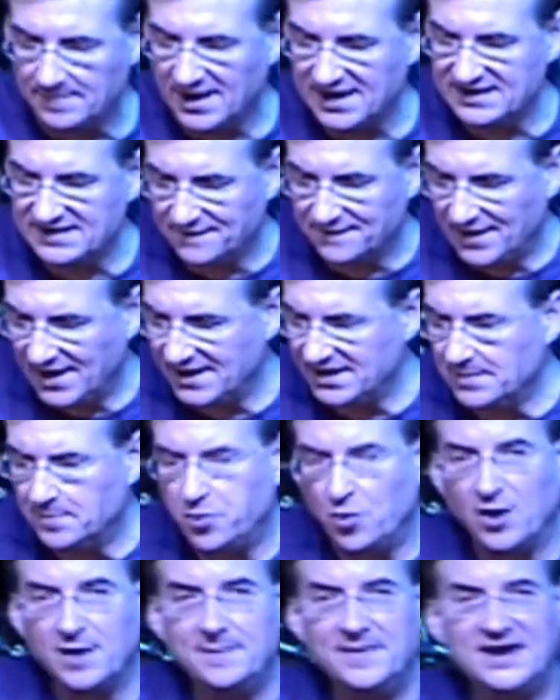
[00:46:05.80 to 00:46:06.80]
By divine
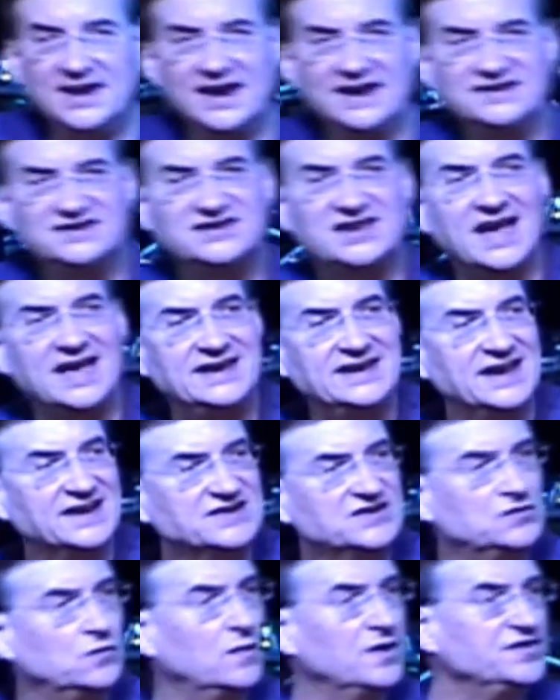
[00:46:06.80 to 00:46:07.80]
appointment, I sat
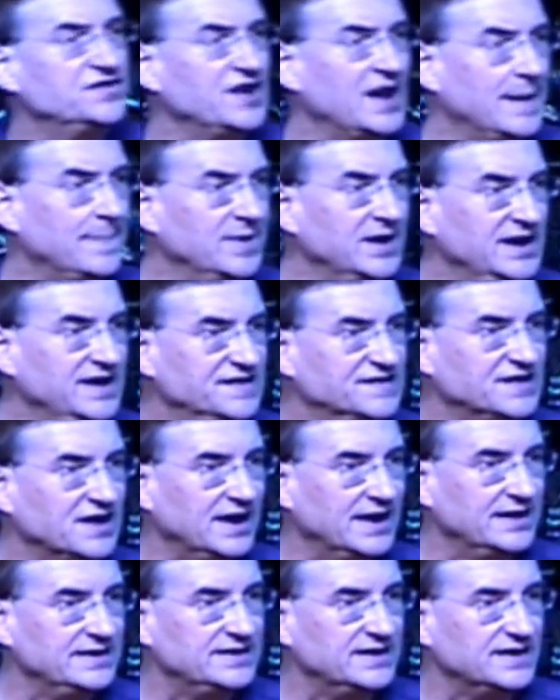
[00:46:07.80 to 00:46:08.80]
next to a Japanese
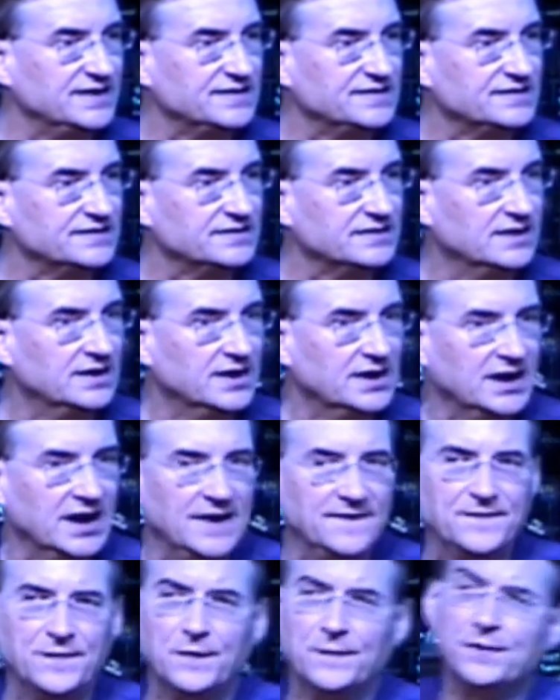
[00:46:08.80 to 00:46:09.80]
scientist.
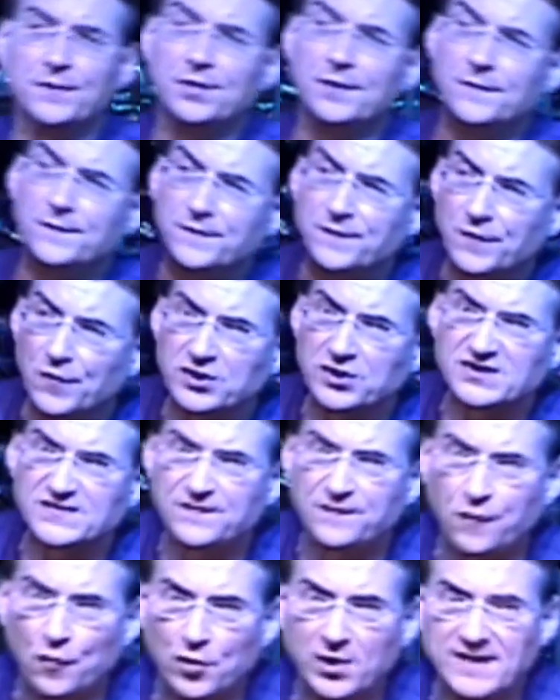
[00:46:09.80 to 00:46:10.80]
And for the
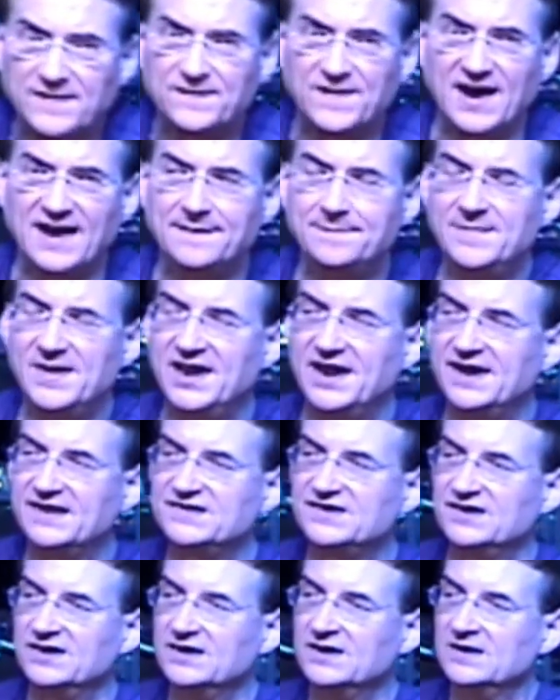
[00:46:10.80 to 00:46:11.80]
first 45
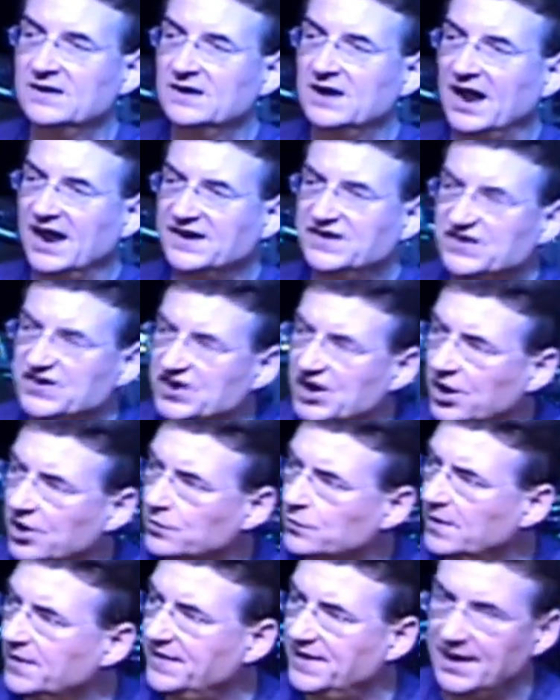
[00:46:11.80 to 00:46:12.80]
minutes, I
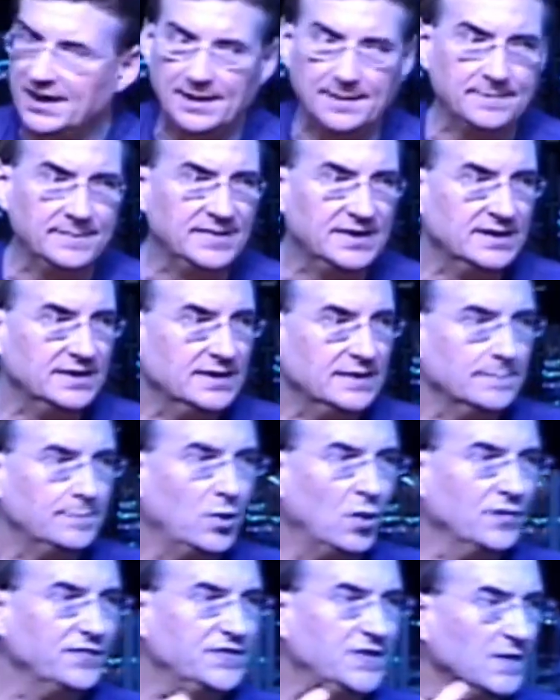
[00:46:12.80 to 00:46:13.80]
shared with him
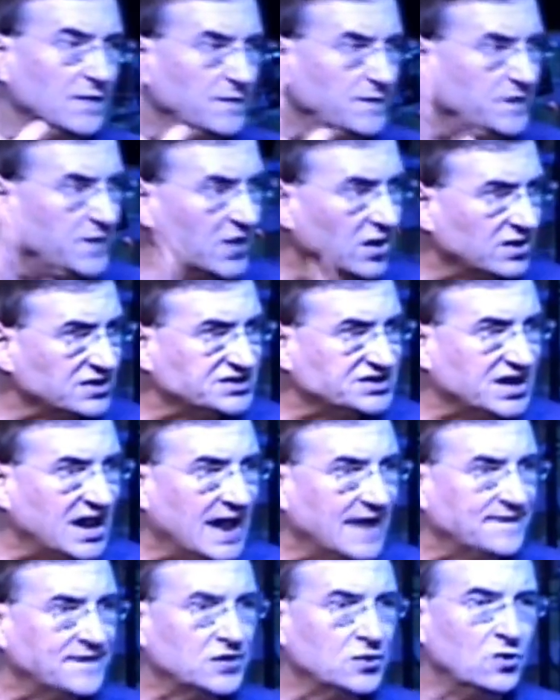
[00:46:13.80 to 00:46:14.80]
both the
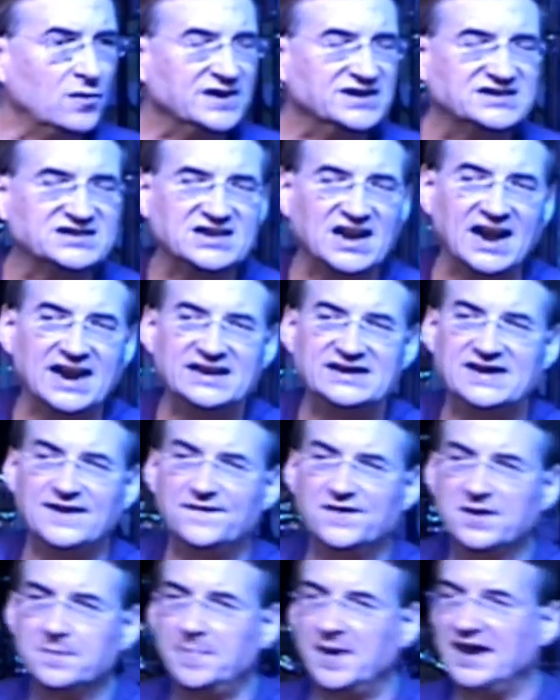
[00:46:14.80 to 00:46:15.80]
philosophical and
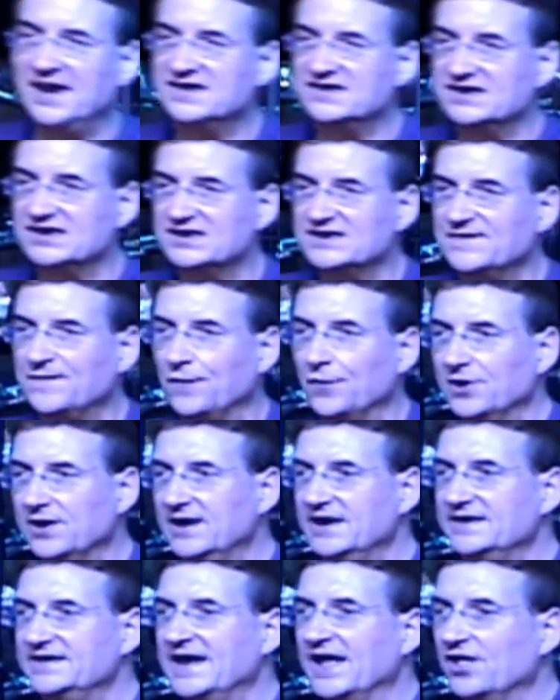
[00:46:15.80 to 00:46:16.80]
scientific basis for an
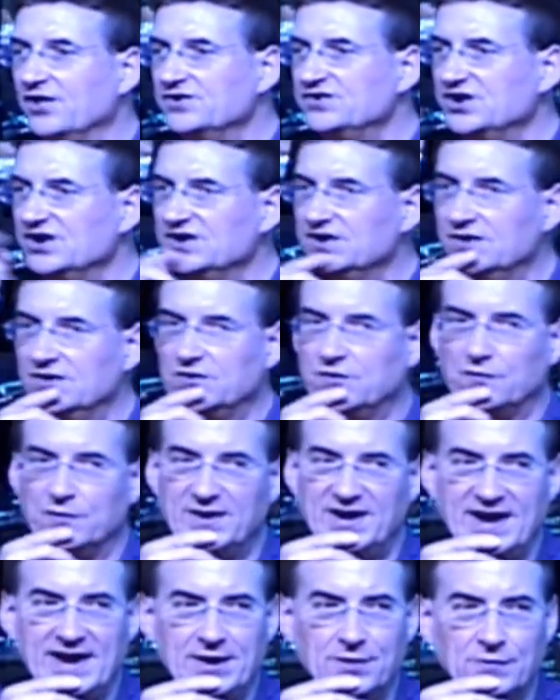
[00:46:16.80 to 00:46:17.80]
intelligent
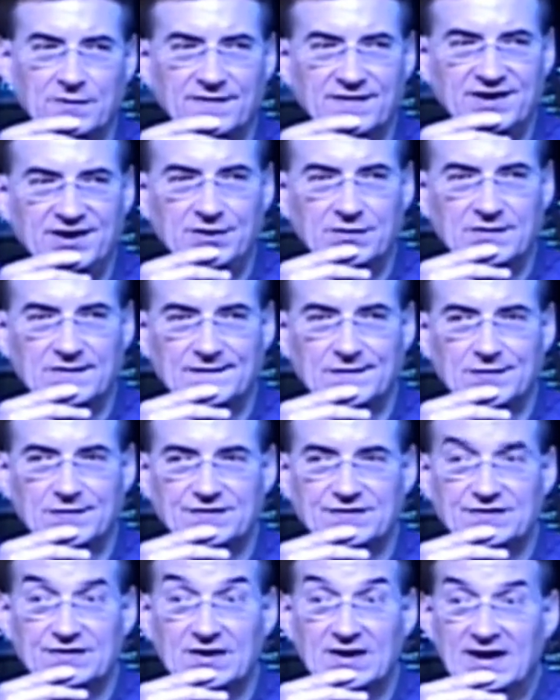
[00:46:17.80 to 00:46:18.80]
creator of the
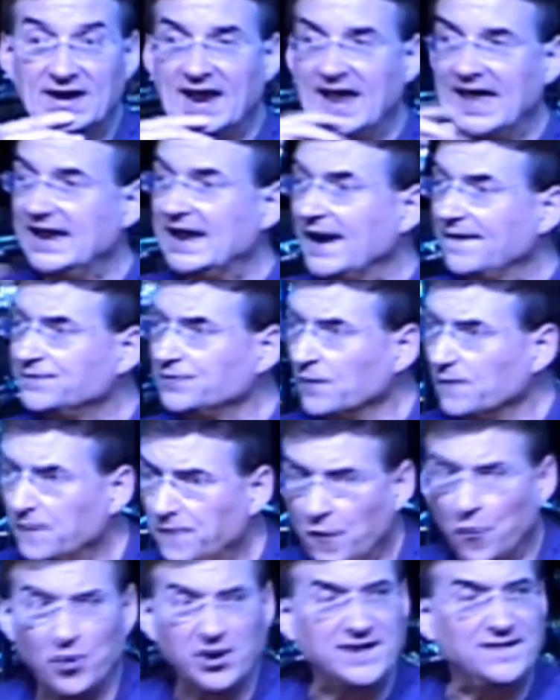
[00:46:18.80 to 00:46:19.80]
universe. And after
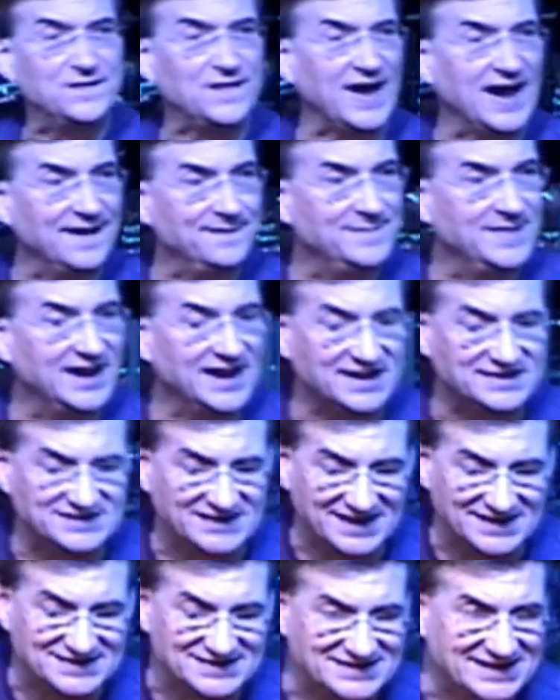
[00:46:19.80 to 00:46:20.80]
45 minutes,
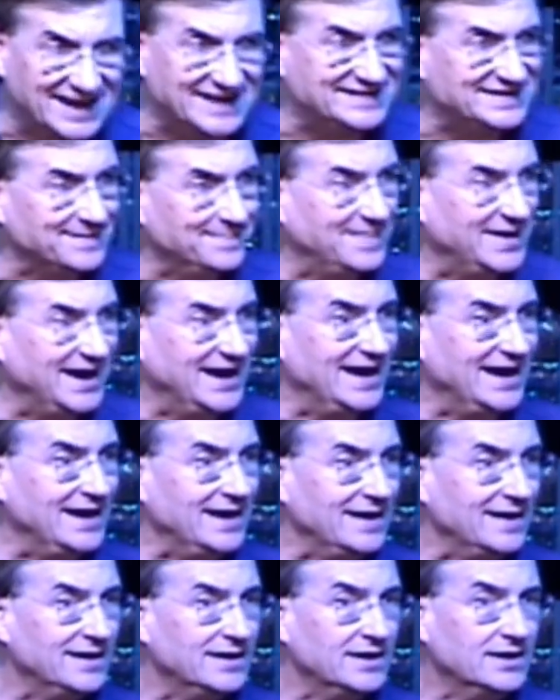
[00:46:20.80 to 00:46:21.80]
he said to
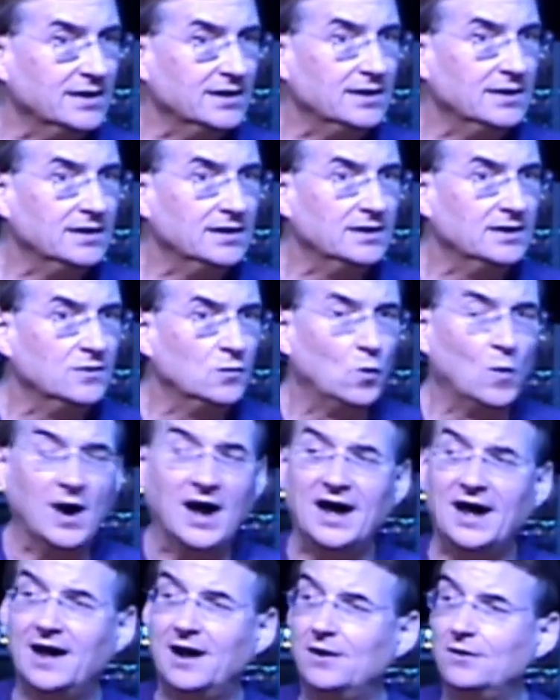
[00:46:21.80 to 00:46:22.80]
me,
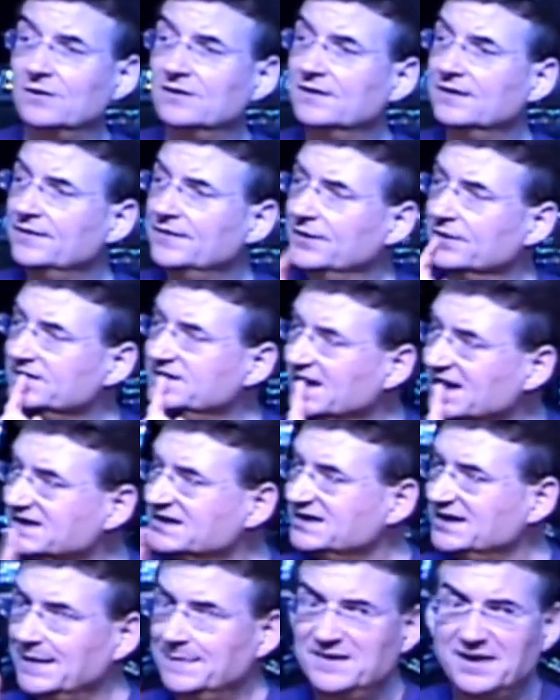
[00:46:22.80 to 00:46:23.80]
"Wow, there does
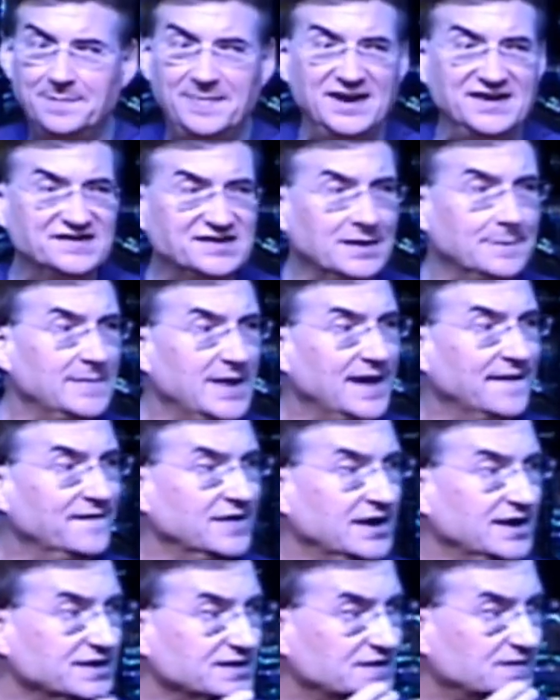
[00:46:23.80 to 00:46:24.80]
seem to be some
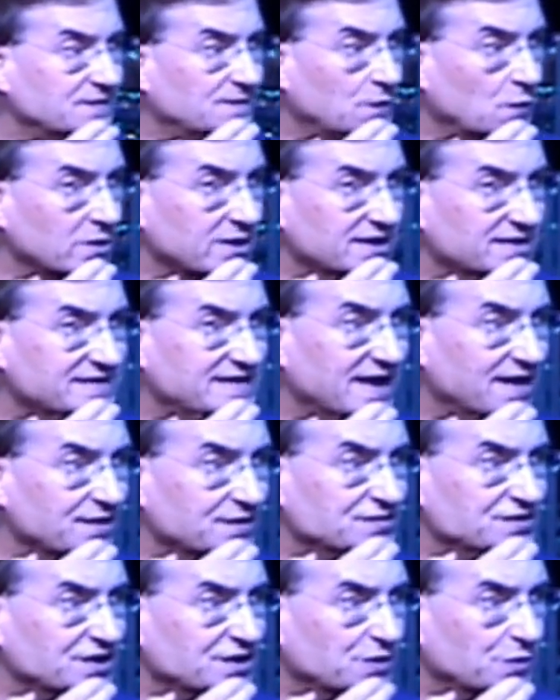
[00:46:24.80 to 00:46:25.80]
evidence for an
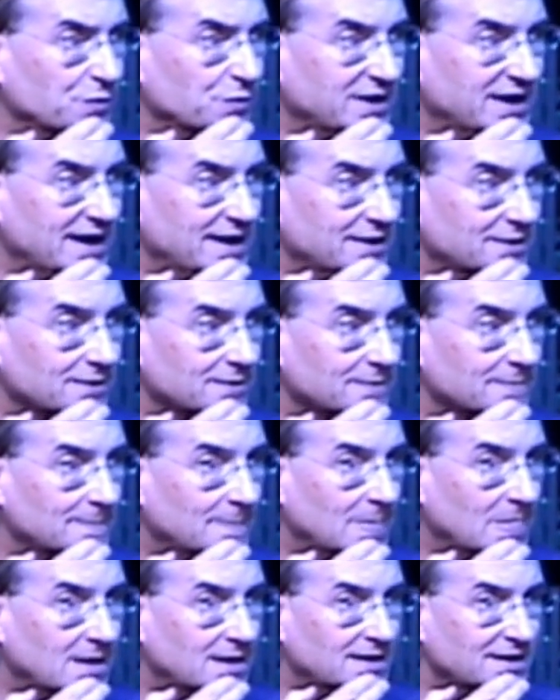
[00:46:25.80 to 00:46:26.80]
intelligent creator."
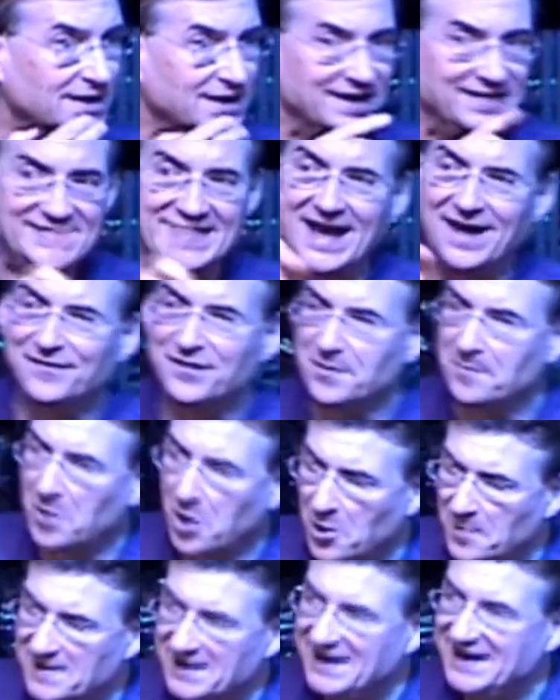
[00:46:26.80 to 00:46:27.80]
Now, the
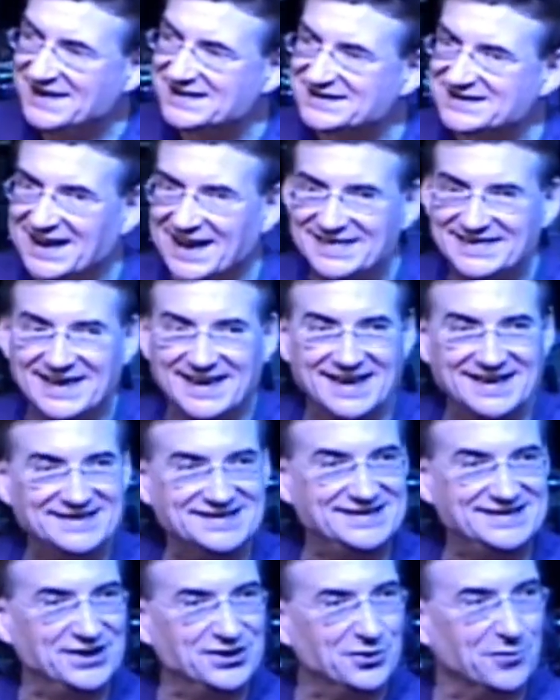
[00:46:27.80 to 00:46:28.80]
moment he said
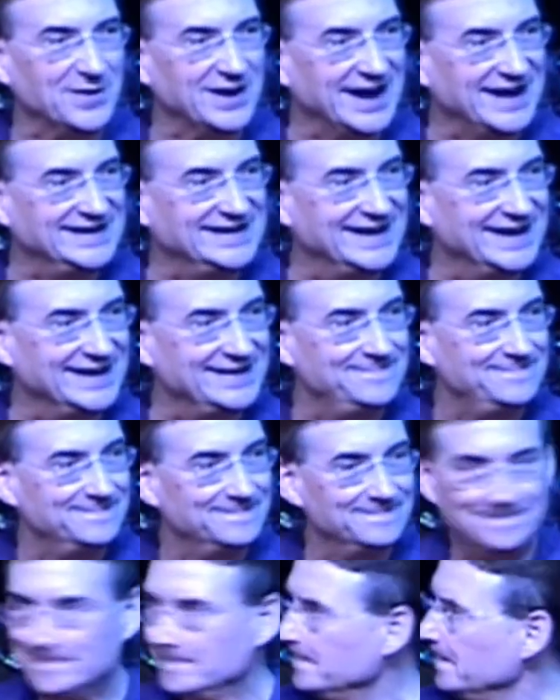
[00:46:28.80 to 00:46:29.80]
this, you know what I did?
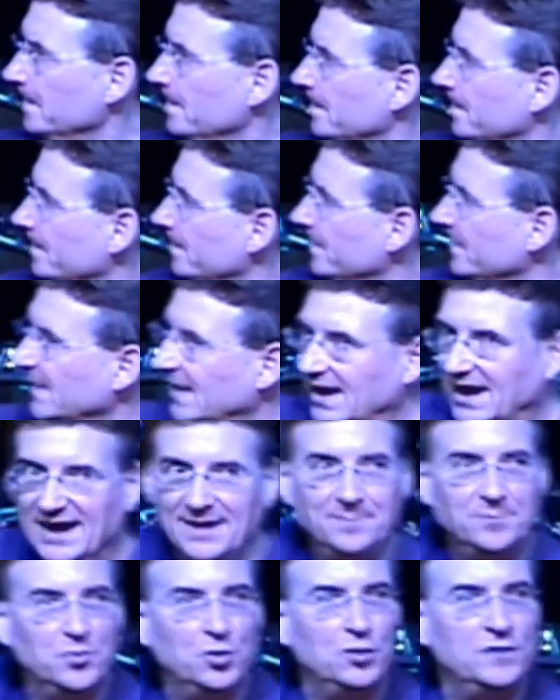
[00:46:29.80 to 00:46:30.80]

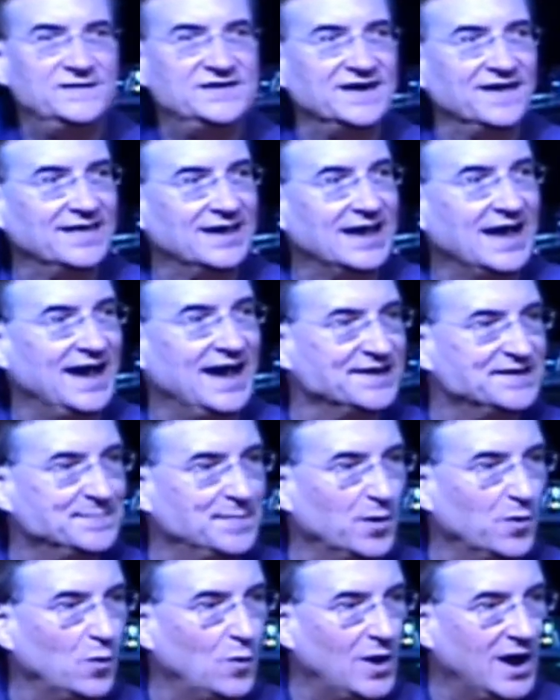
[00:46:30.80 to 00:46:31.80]
I moved to the
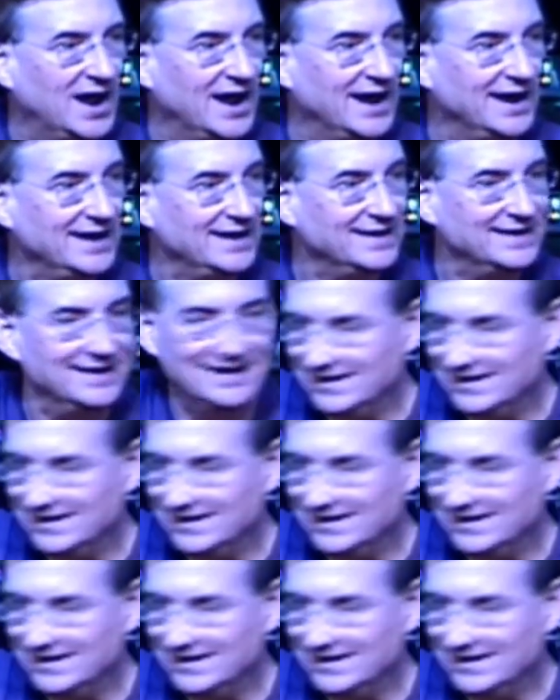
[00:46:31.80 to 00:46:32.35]
gospel. Why?